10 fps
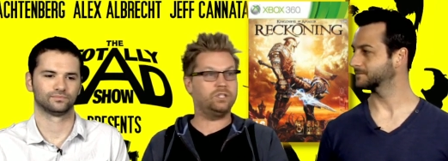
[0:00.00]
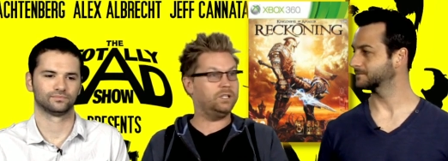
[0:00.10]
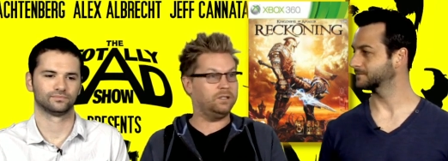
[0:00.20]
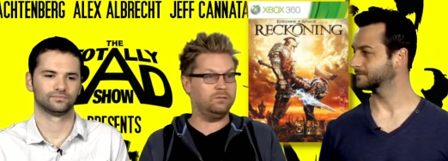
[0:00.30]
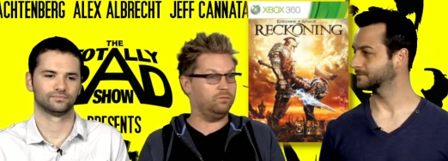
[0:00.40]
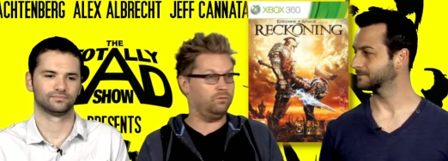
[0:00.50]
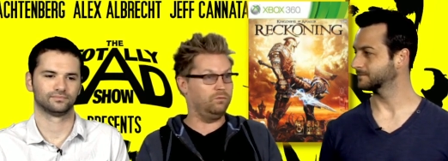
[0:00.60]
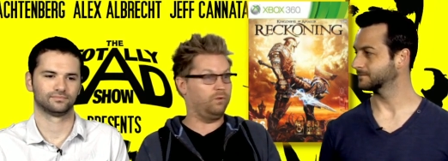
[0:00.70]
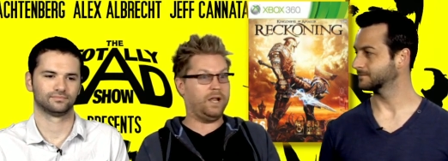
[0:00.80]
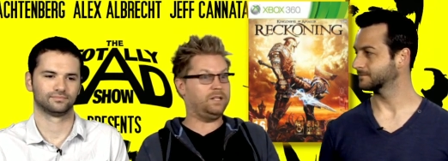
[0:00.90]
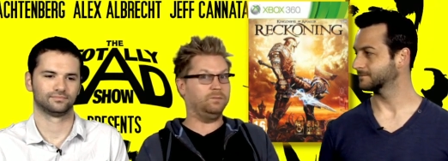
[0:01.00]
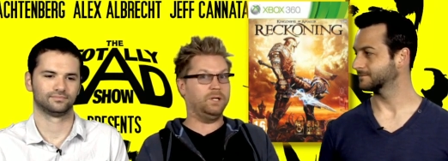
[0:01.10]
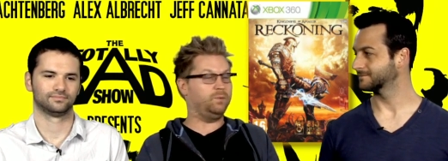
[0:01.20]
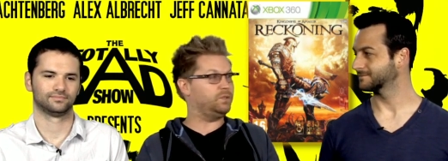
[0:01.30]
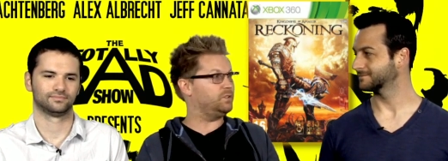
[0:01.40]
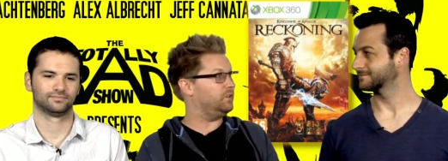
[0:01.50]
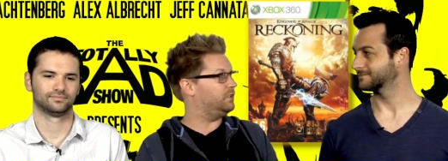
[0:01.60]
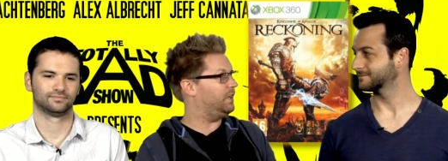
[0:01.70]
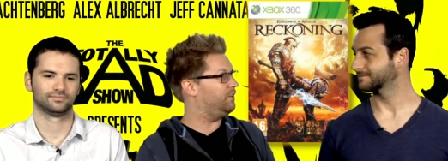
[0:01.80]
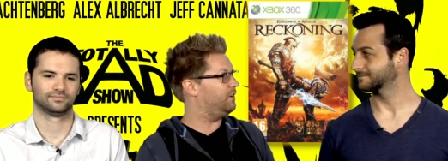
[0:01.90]
Speaker 1: Schilling, randomly put this all
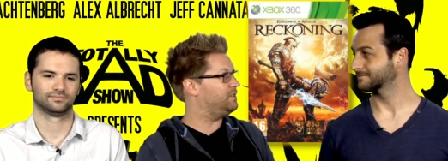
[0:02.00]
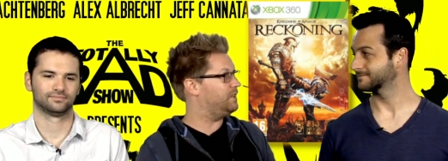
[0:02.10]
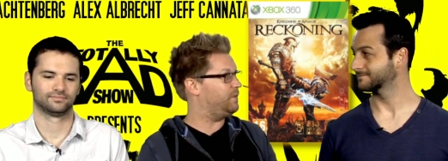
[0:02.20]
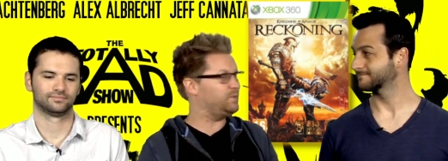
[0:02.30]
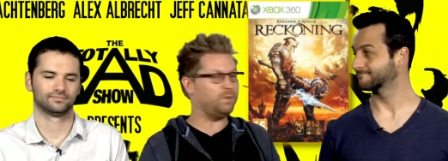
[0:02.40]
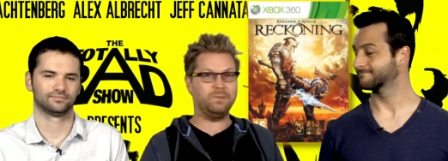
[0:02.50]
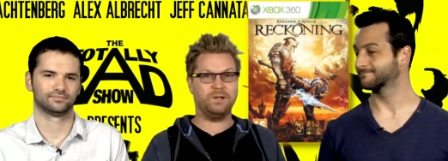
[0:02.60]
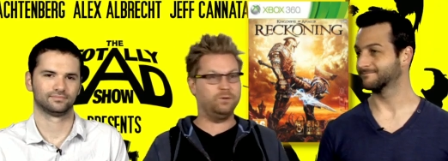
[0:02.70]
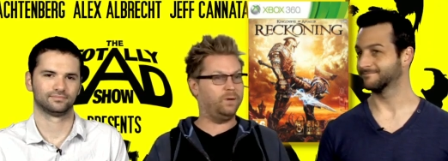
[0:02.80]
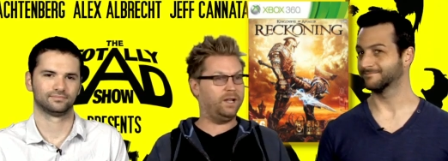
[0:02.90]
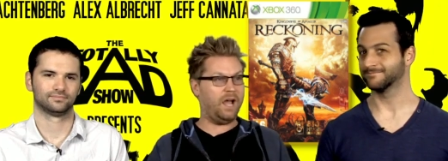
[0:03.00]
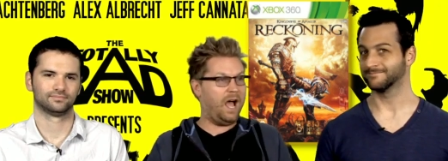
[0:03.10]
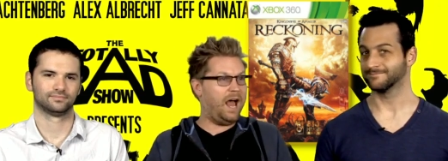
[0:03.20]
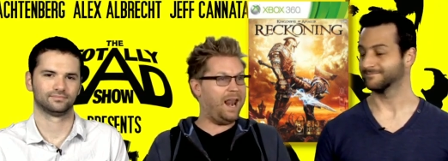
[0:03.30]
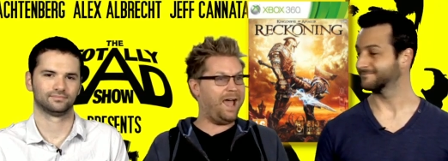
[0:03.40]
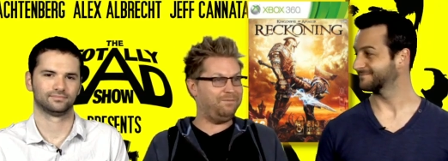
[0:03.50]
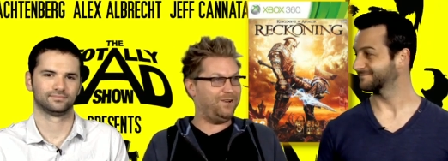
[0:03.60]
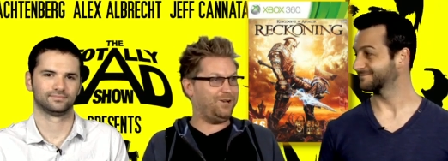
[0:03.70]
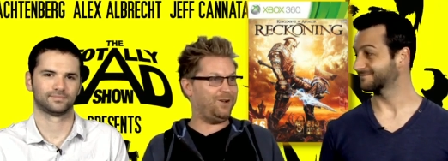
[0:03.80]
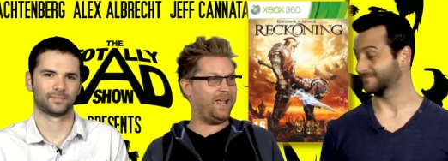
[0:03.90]
together as a baseball player who went, I
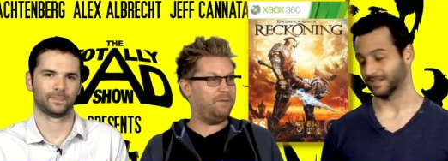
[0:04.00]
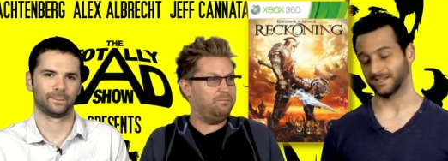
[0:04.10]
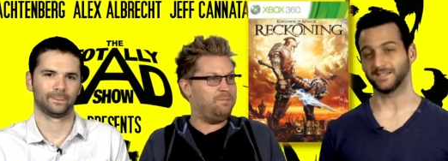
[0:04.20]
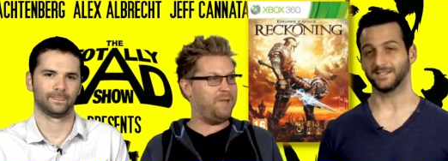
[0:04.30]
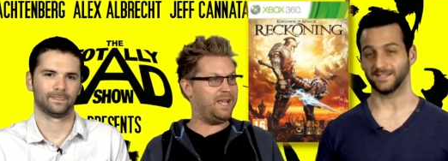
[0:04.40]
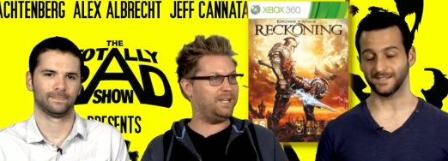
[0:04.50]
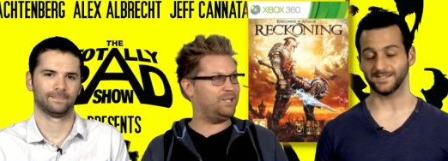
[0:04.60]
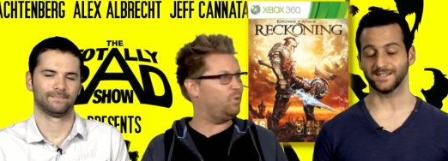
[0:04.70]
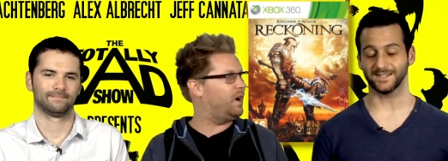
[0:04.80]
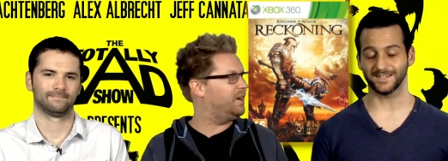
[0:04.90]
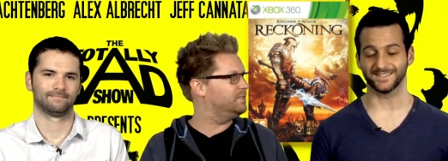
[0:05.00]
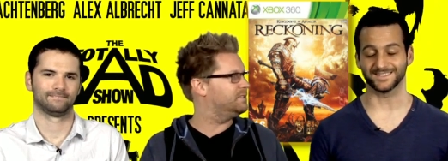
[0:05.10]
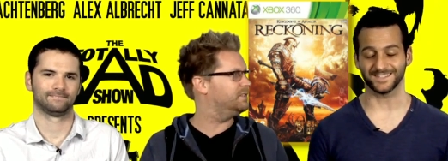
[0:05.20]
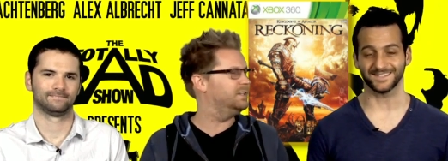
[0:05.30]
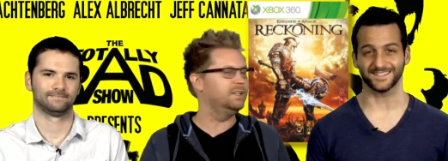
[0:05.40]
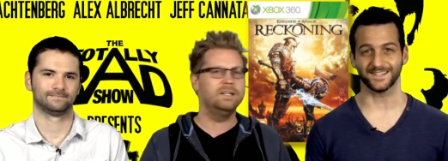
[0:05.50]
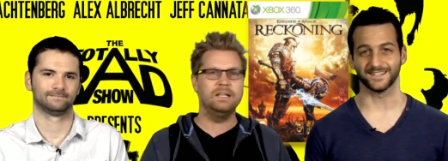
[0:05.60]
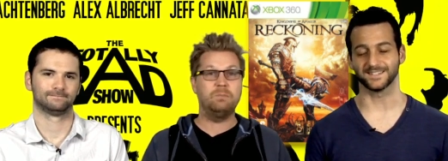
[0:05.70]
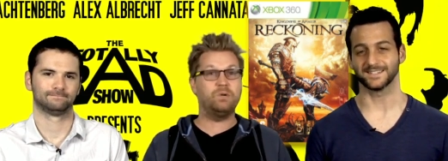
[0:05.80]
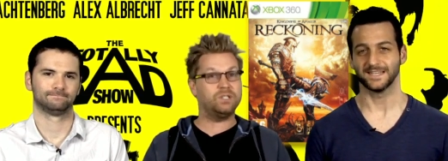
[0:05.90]
video game. Me he, Mickey he does, He
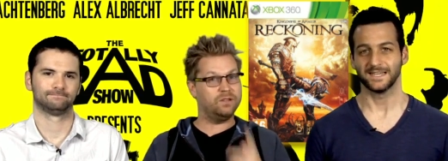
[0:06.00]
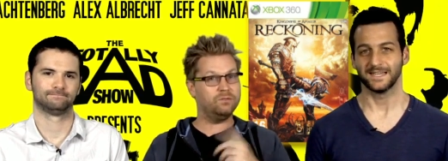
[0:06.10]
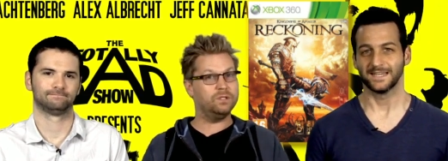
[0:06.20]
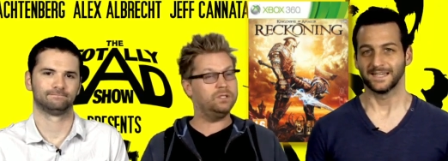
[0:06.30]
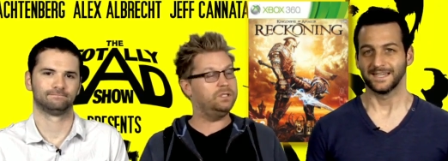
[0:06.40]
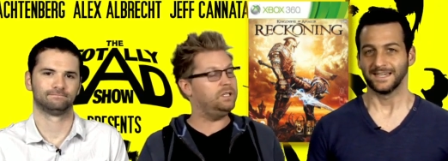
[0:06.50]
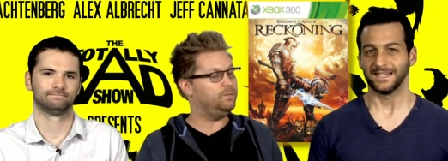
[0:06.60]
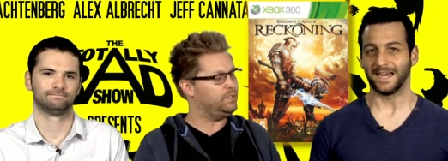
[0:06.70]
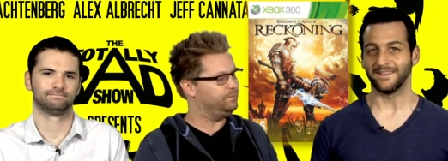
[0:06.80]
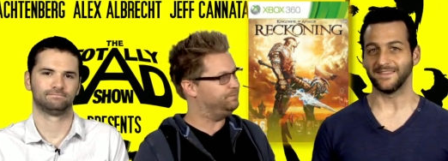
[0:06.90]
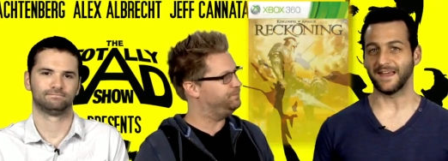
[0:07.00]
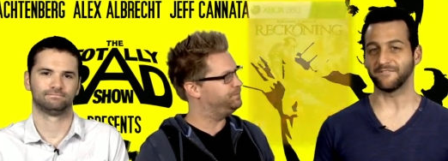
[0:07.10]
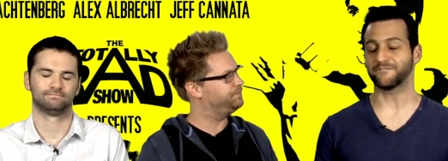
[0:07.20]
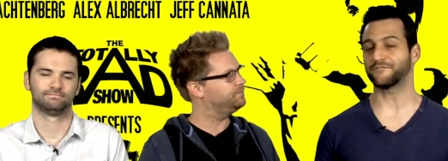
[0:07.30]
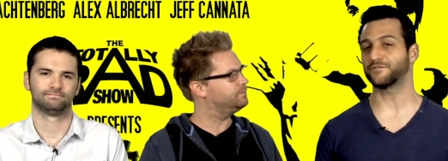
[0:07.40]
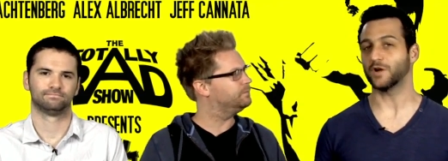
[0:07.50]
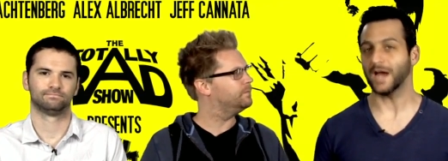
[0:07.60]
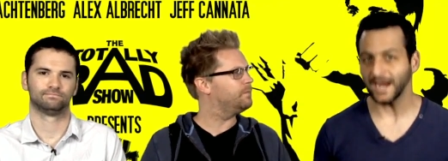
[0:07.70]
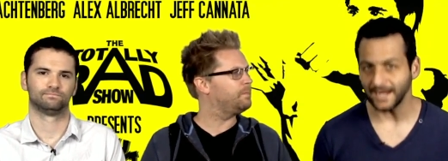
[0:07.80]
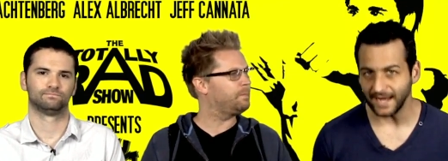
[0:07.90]
does.
Speaker 2: Put together a really good team too. And then
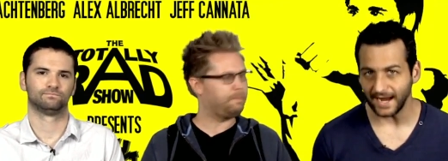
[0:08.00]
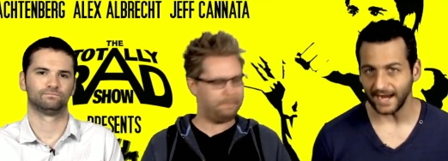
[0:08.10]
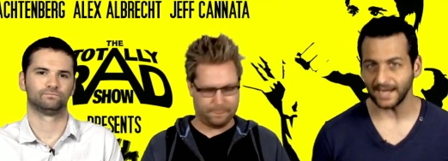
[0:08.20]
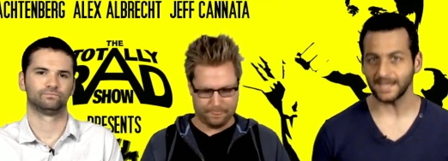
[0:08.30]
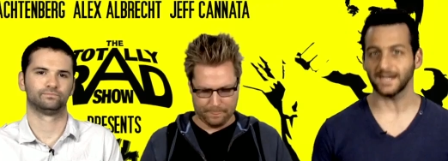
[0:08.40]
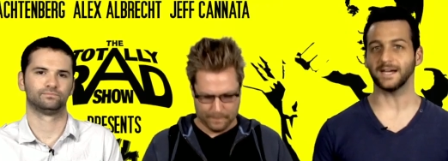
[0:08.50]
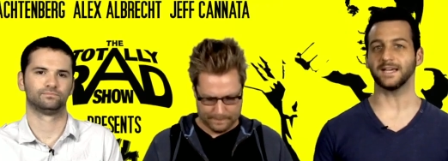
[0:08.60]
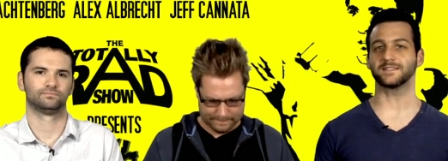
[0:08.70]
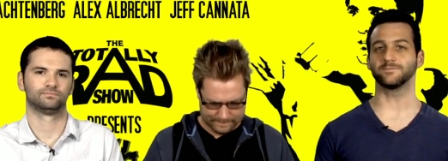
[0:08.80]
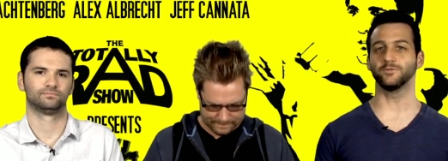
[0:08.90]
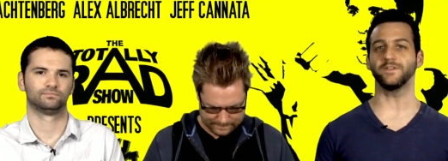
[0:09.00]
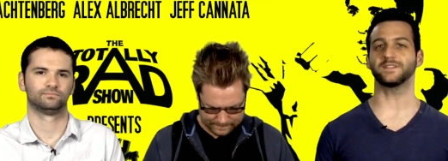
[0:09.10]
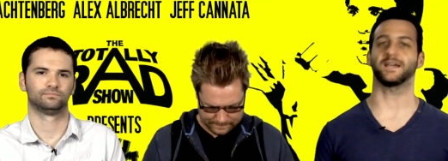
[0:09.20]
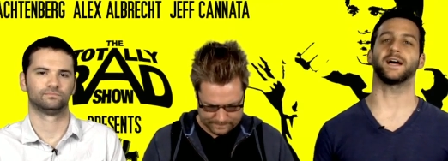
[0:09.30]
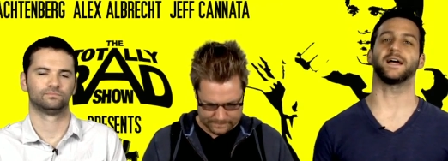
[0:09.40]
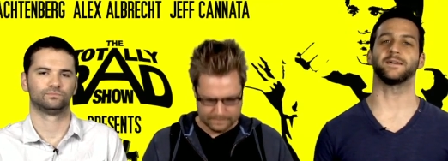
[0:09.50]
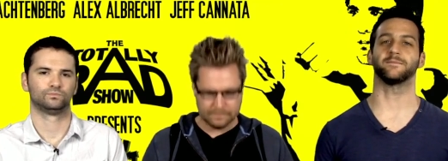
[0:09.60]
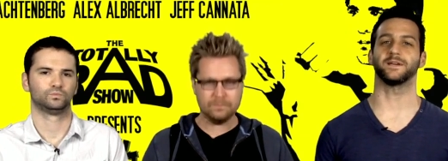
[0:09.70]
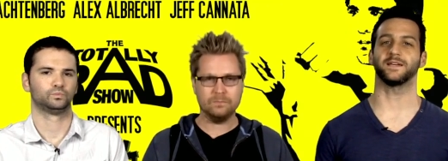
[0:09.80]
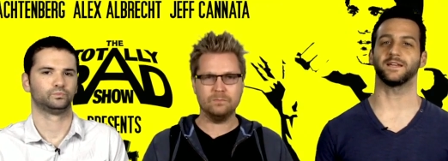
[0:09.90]
Friday, uh, it's movie
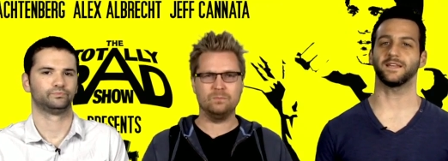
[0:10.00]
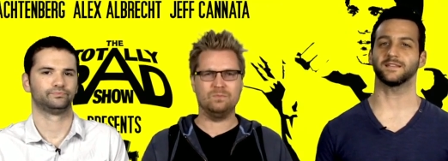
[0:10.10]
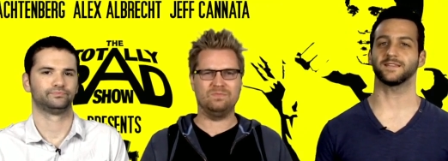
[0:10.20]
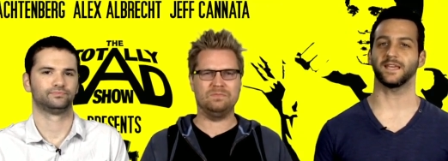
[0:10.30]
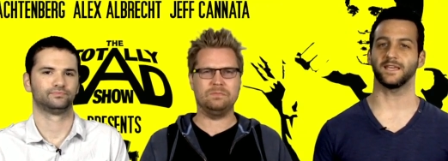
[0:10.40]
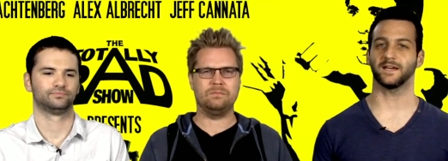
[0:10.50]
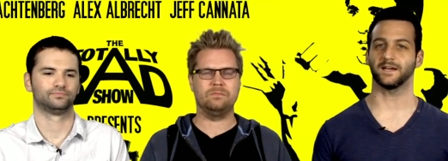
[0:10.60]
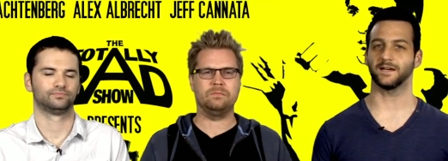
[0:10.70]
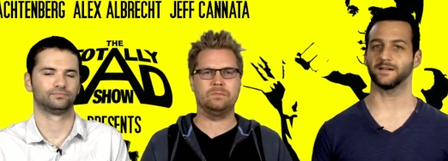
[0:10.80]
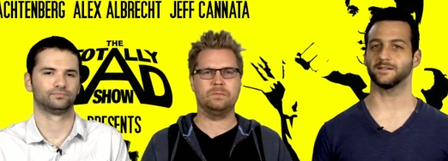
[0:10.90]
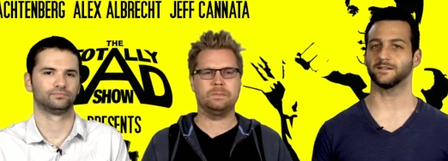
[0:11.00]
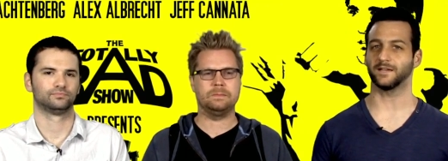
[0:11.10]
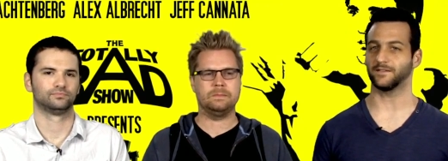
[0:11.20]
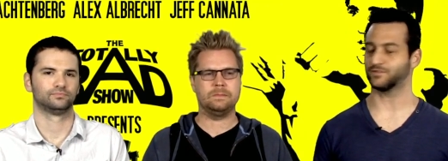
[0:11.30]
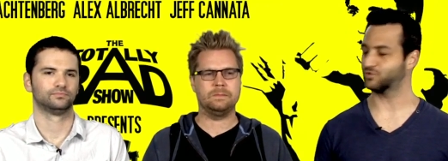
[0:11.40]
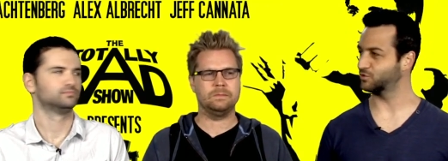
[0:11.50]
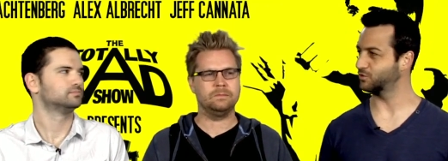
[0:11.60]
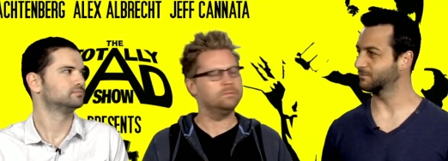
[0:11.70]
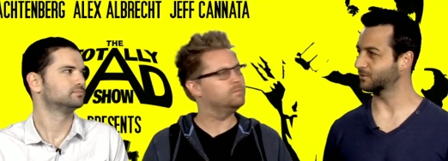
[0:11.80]
time. It is a uh, a true